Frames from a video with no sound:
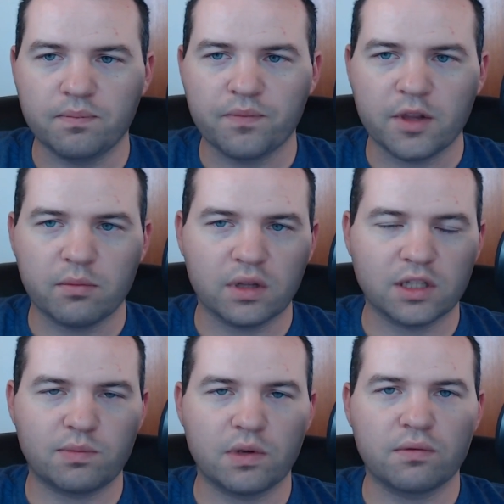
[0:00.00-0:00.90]
but
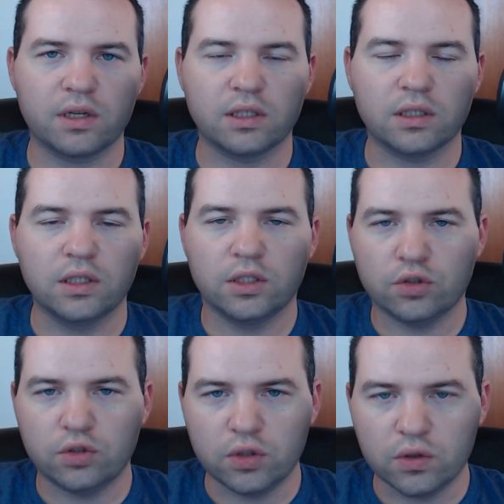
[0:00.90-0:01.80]
let's be real.
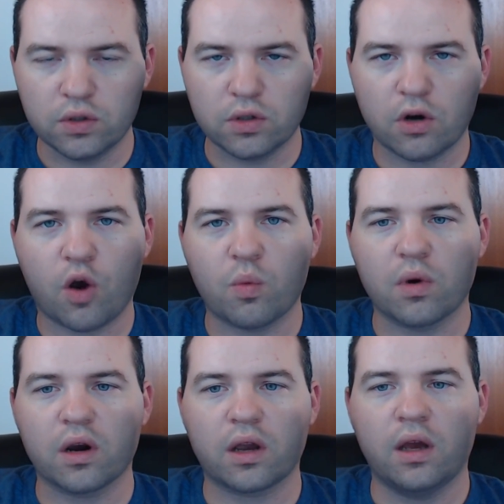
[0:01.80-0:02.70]
Do your
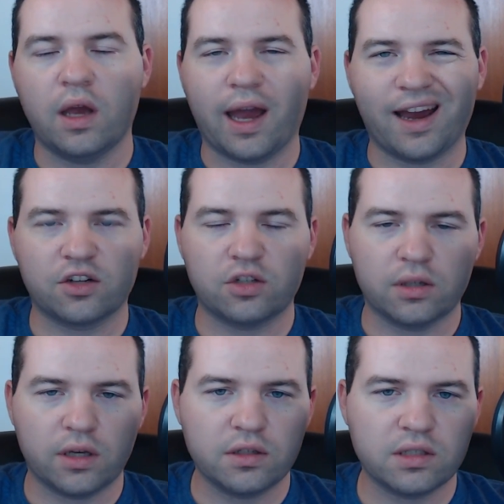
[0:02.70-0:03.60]
homework, actually
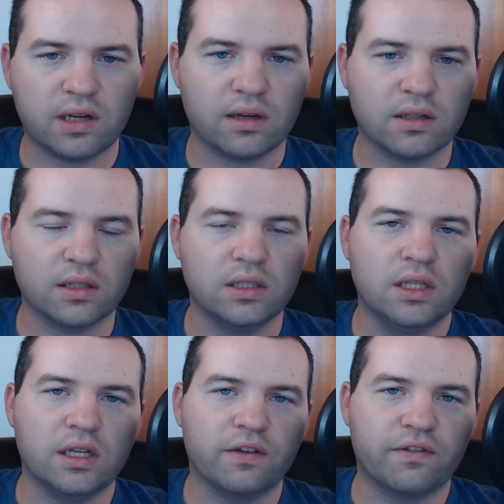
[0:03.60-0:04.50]
understand it.
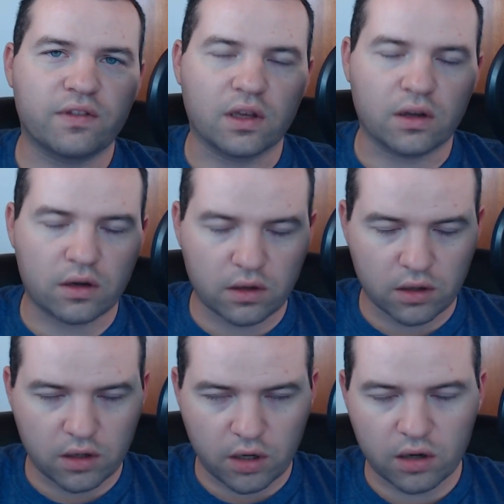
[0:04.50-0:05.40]
If the
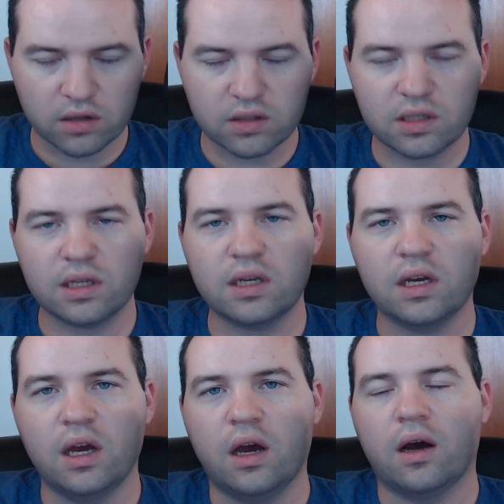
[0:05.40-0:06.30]
currency
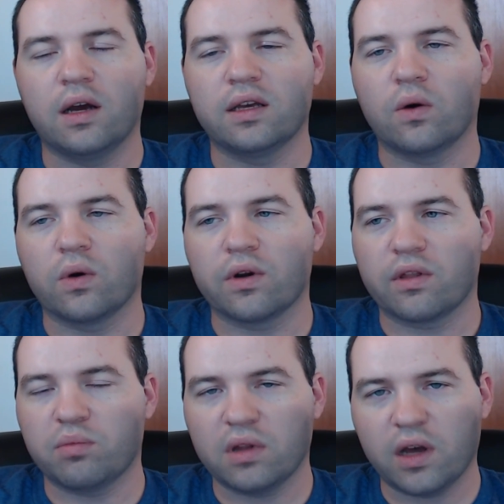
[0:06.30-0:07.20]
or the
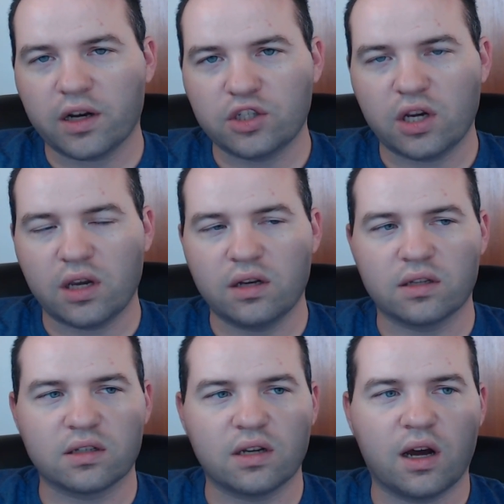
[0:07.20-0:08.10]
blockchain
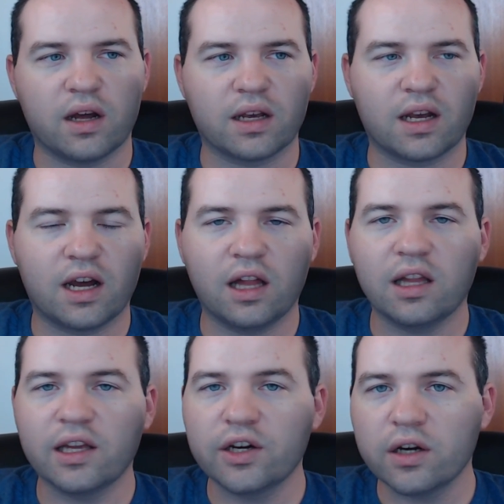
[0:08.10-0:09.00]
is not
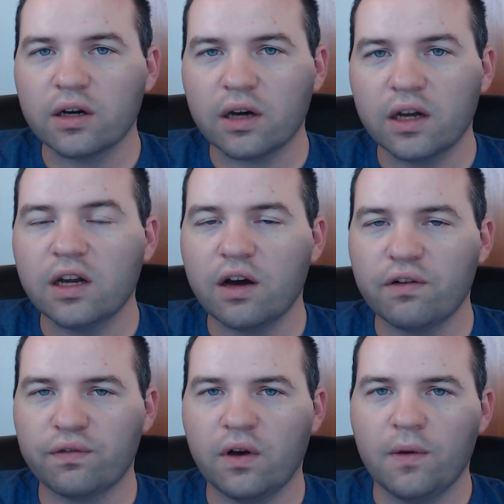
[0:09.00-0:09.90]
clear
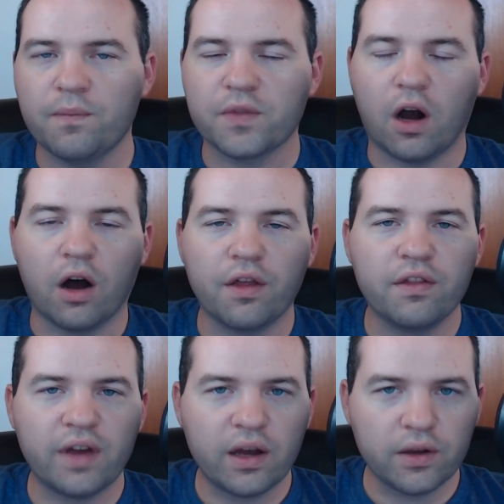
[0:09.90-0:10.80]
enough on the
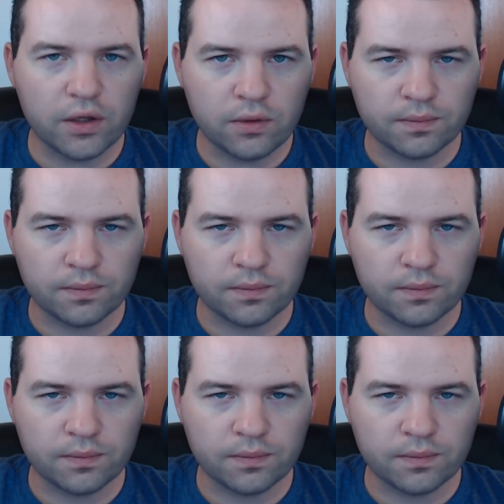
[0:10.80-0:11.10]
value,